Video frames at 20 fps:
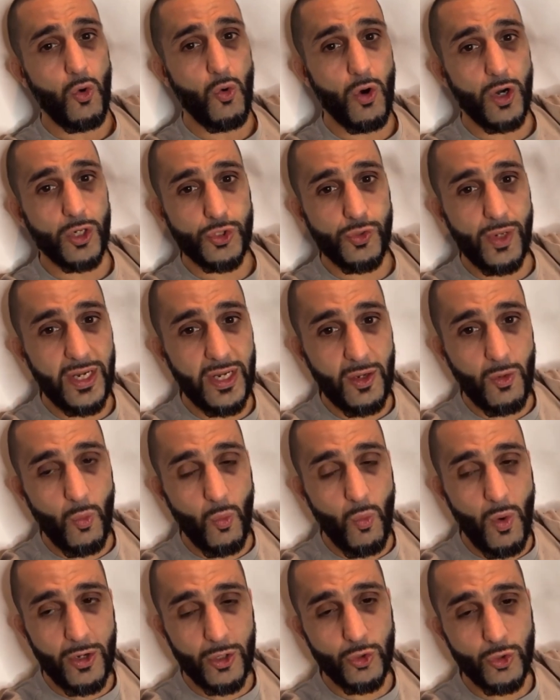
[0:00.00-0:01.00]
are training
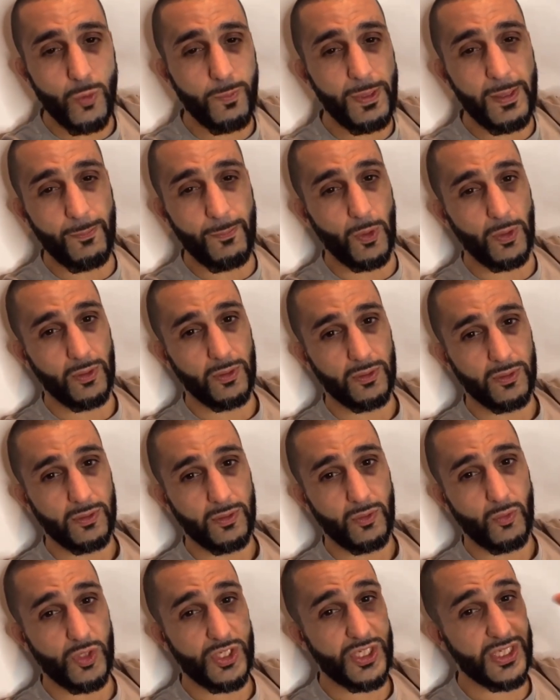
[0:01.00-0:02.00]
1 or 2 people,
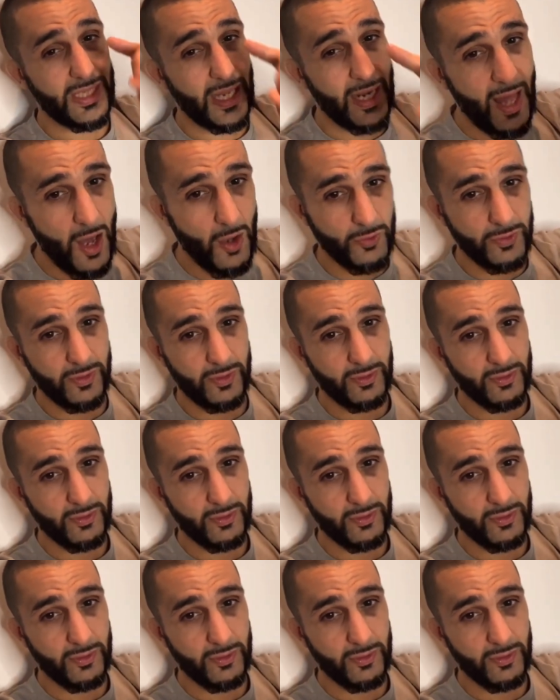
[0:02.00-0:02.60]
which is allowed,